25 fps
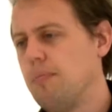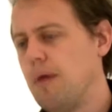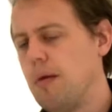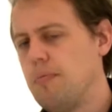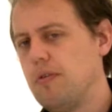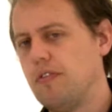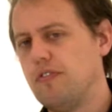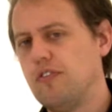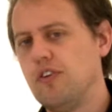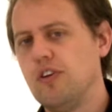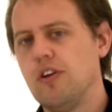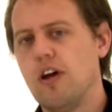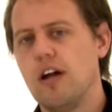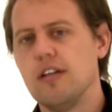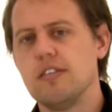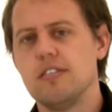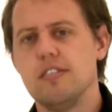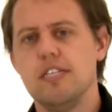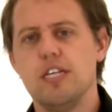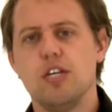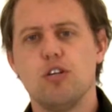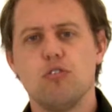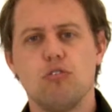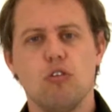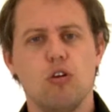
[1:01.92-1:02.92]
maybe a few nights
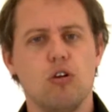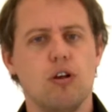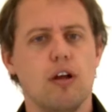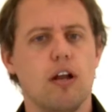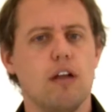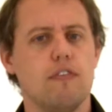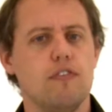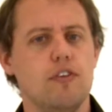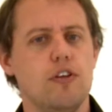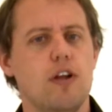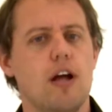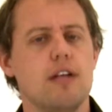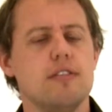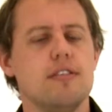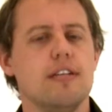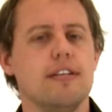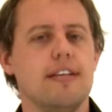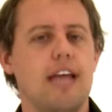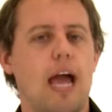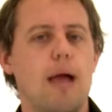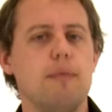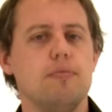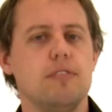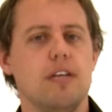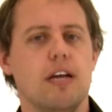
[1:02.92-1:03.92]
near Kruger, and a few nights in
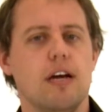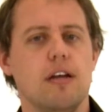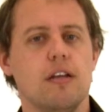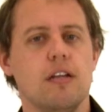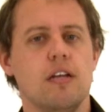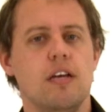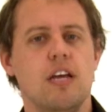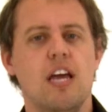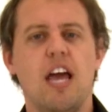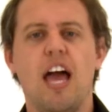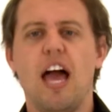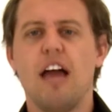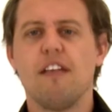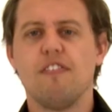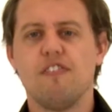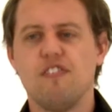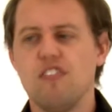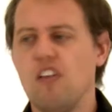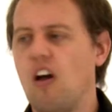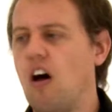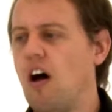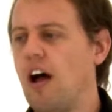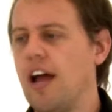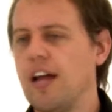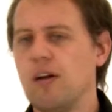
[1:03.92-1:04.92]
Cape Town, and
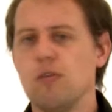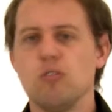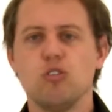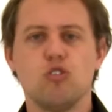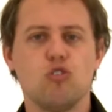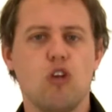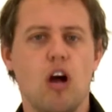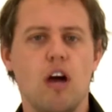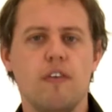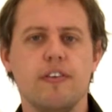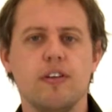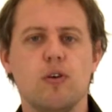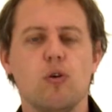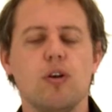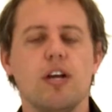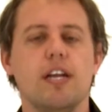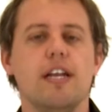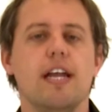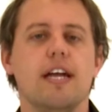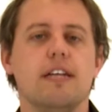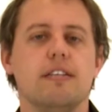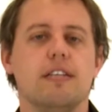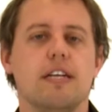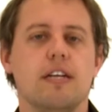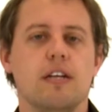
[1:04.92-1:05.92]
flying or driving or
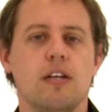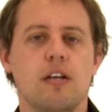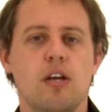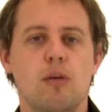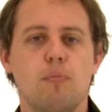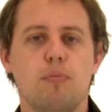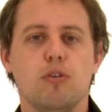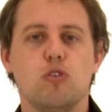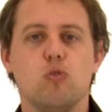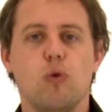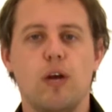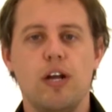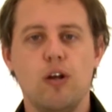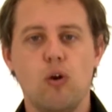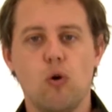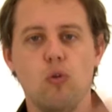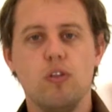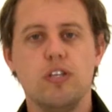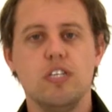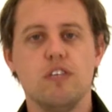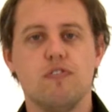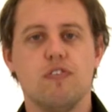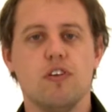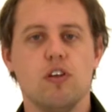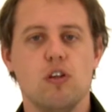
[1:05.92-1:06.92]
connecting between all
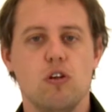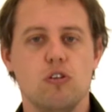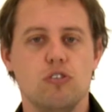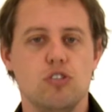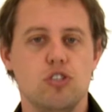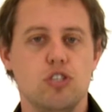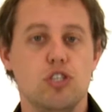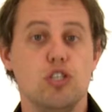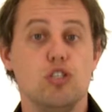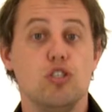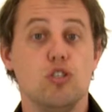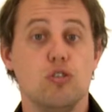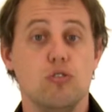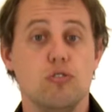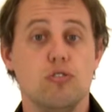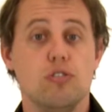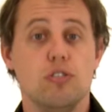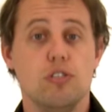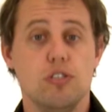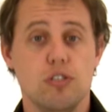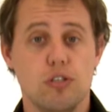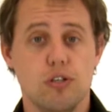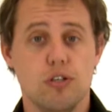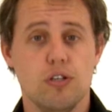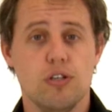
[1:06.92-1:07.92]
the different lodges you choose to
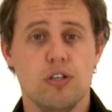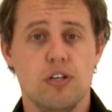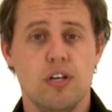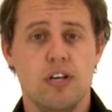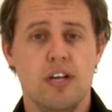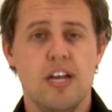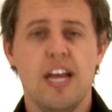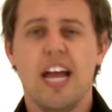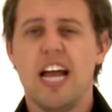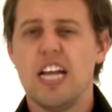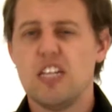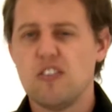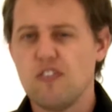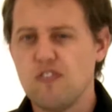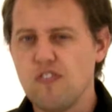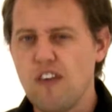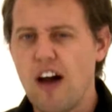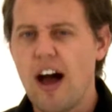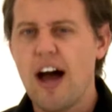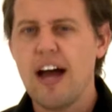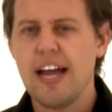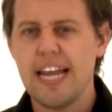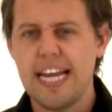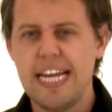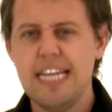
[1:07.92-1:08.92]
do. It's
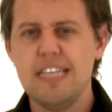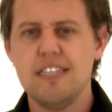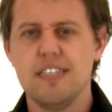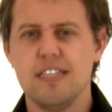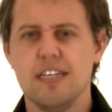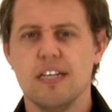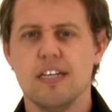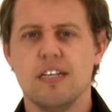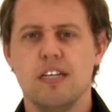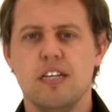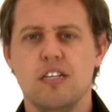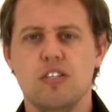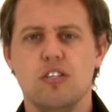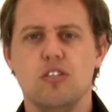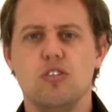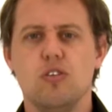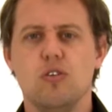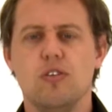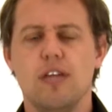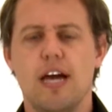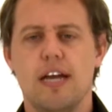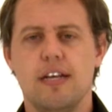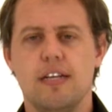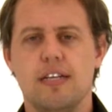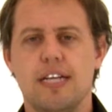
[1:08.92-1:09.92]
far easier to do
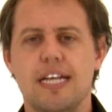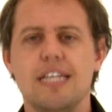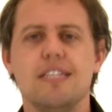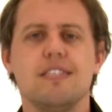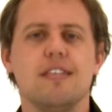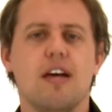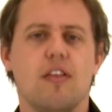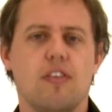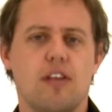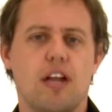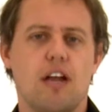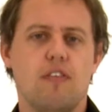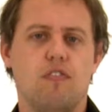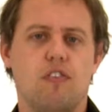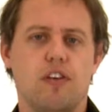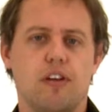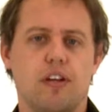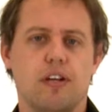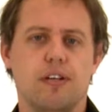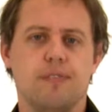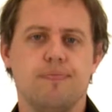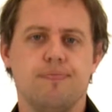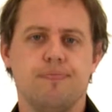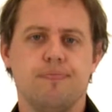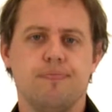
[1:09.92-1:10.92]
that in Southern Africa.